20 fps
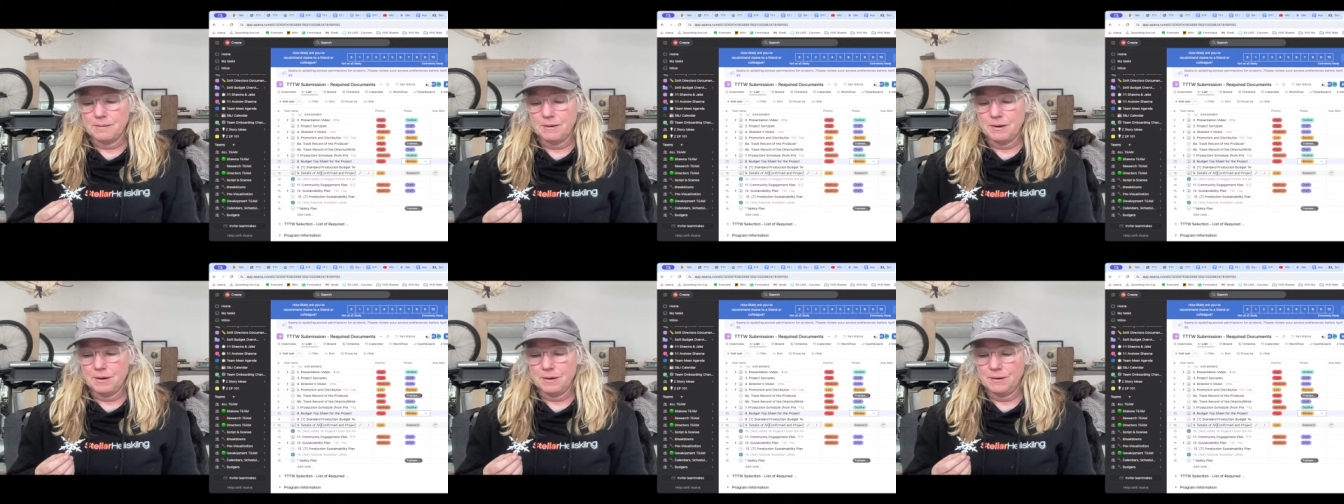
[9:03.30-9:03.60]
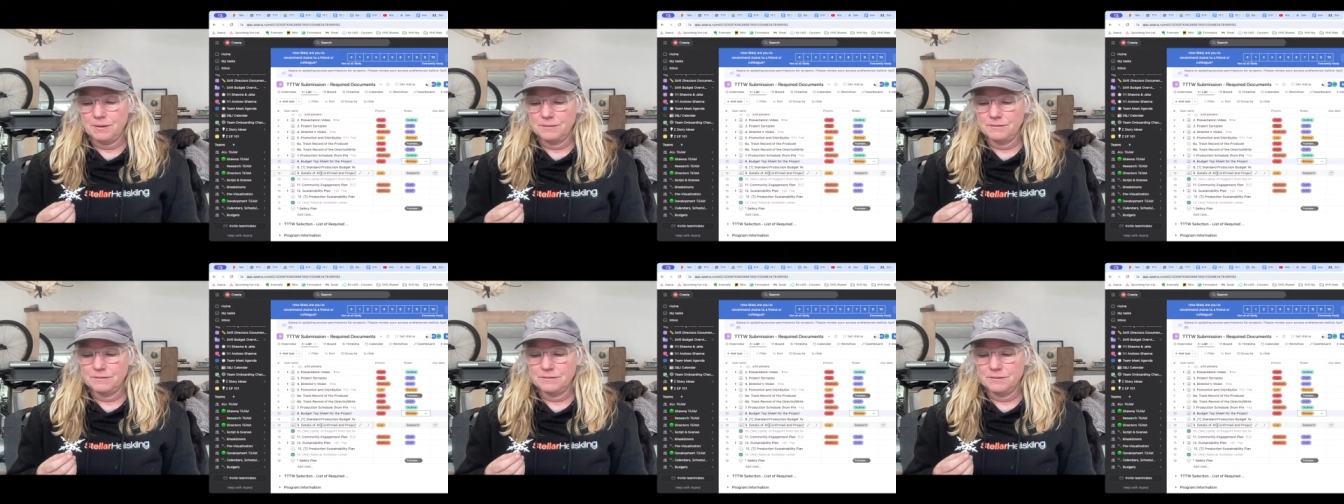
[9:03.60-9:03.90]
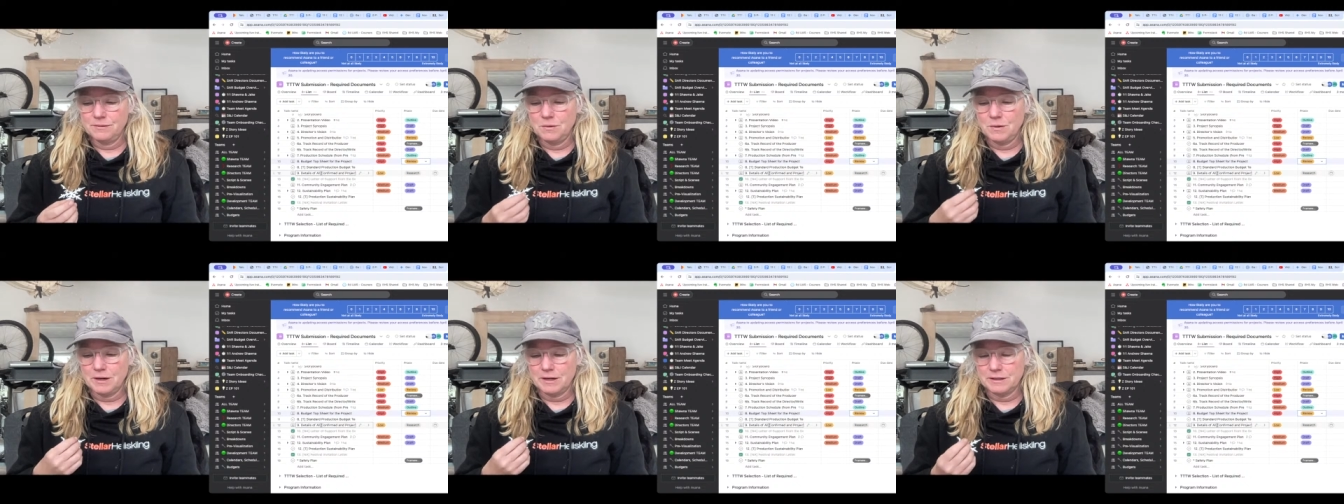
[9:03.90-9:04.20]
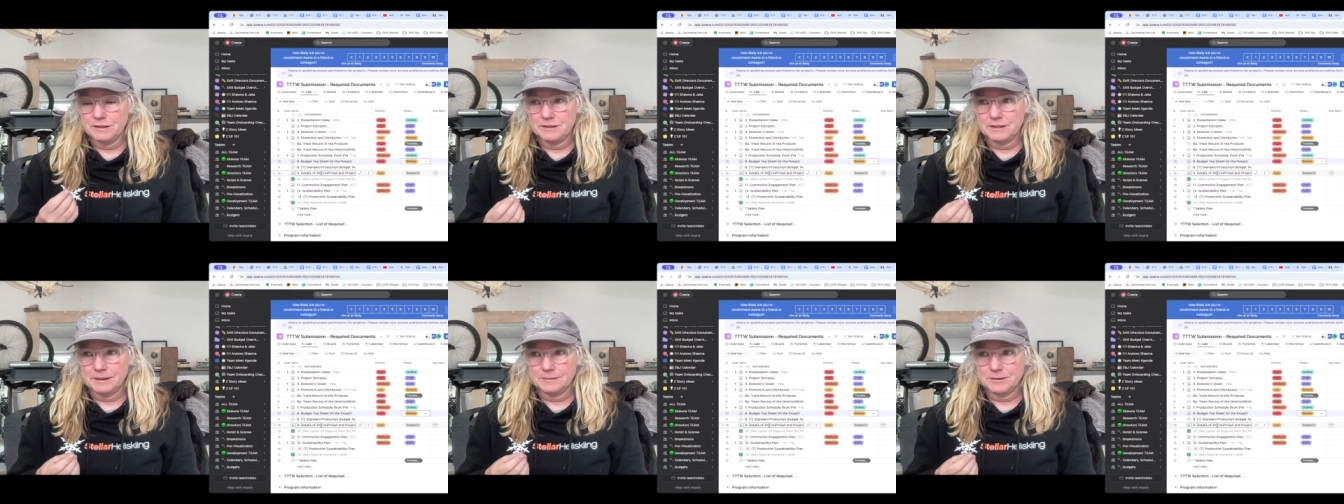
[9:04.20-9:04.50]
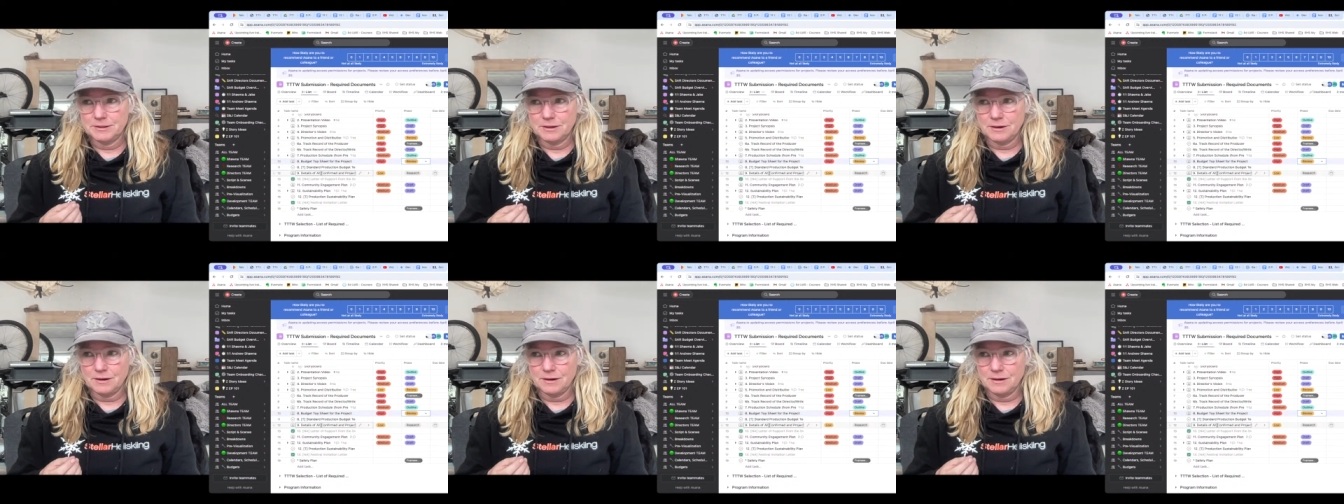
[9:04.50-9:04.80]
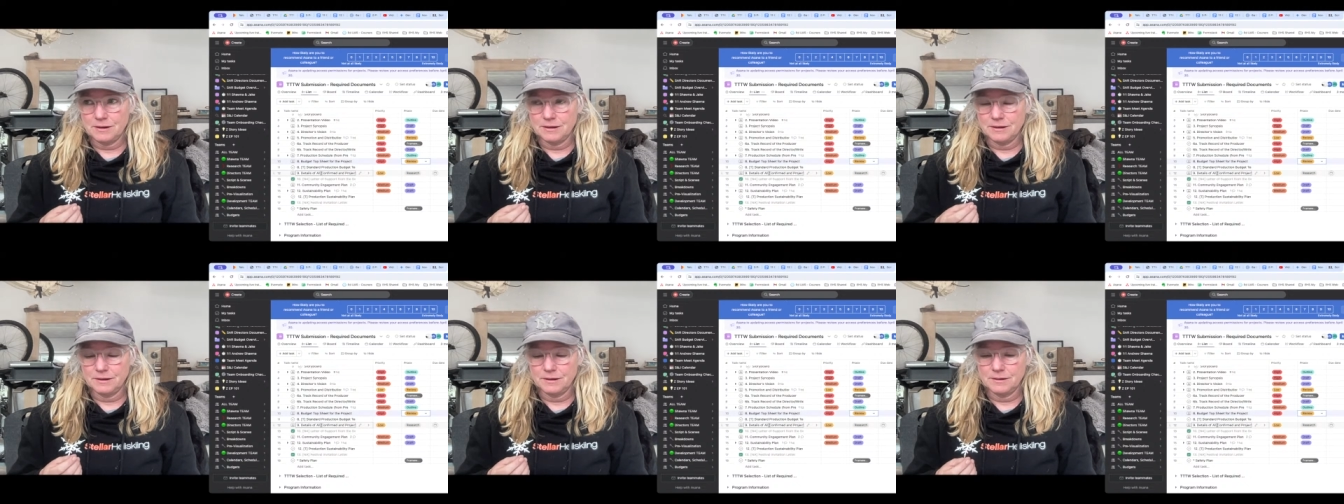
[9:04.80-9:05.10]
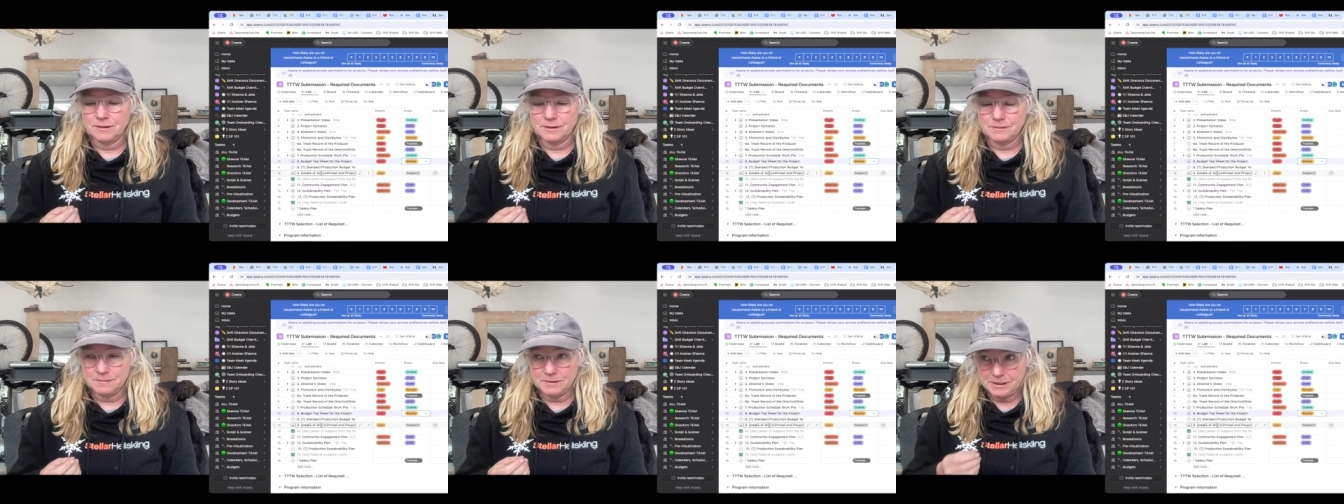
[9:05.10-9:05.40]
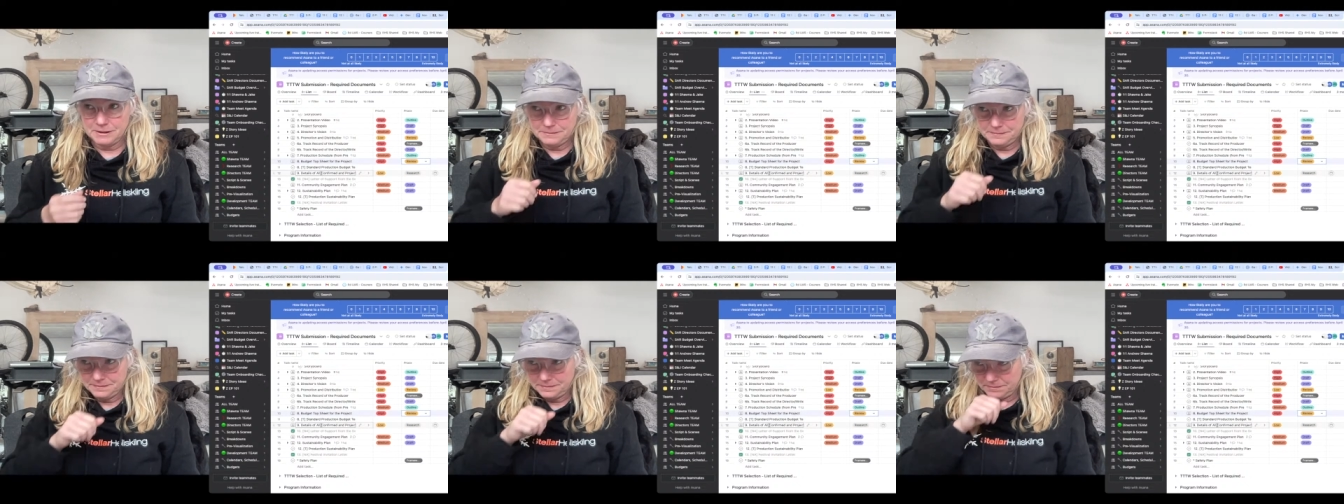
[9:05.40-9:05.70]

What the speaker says: about what our steps are or could be,